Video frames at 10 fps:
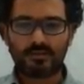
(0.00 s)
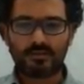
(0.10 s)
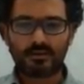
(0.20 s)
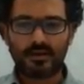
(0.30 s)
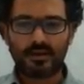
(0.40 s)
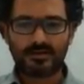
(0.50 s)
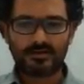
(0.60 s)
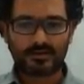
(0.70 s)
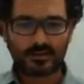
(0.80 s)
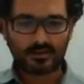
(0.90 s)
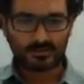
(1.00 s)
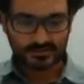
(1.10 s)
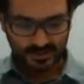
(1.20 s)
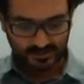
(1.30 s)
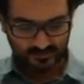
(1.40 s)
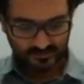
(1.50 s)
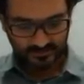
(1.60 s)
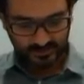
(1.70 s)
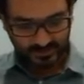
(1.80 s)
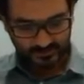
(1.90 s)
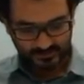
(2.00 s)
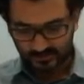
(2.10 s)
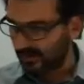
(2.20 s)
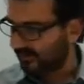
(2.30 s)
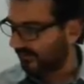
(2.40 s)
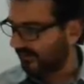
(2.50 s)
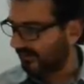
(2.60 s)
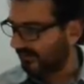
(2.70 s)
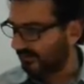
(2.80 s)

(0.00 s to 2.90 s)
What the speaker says: as saving, as government